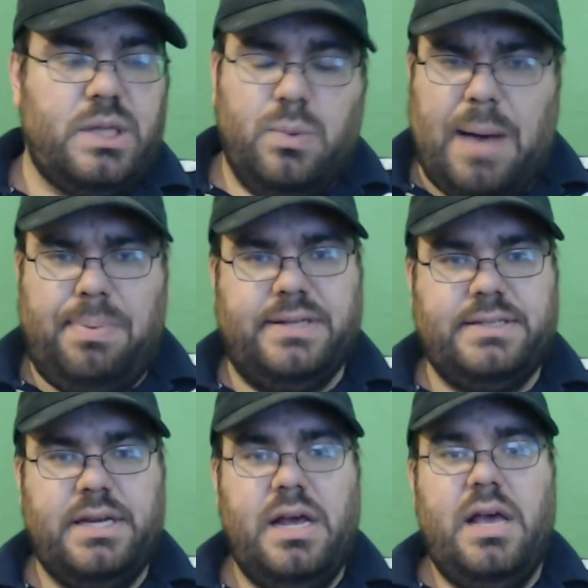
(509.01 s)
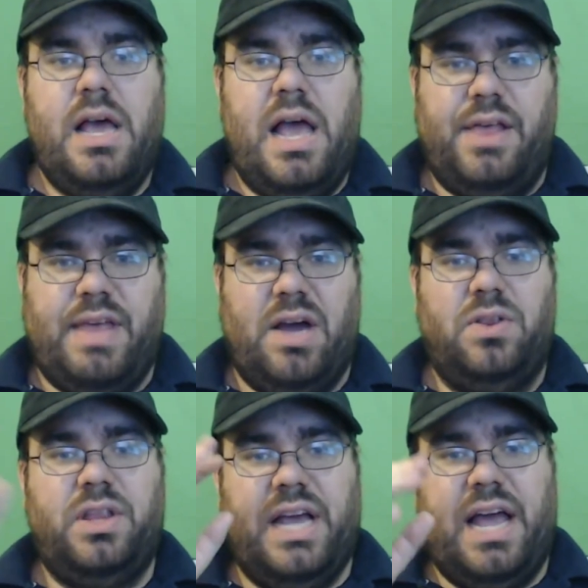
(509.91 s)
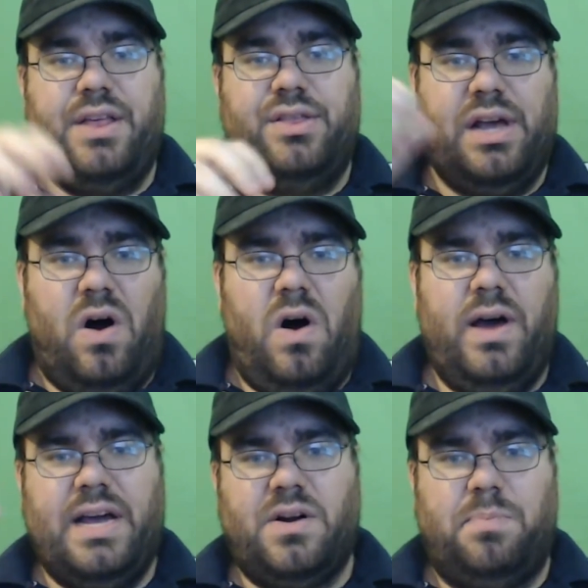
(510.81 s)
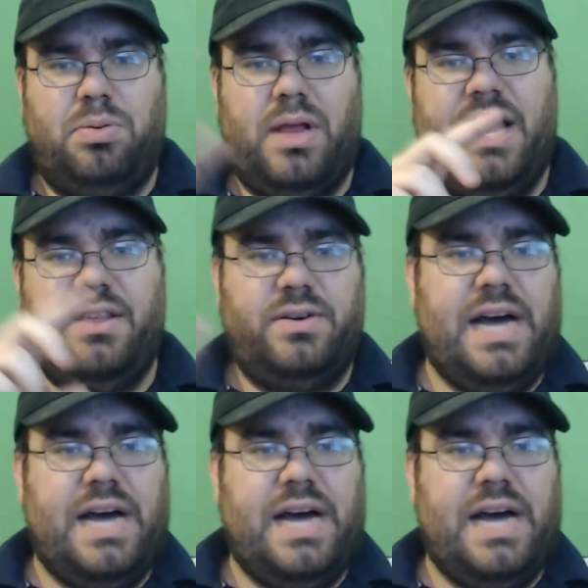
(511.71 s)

weapons, and they all interplay their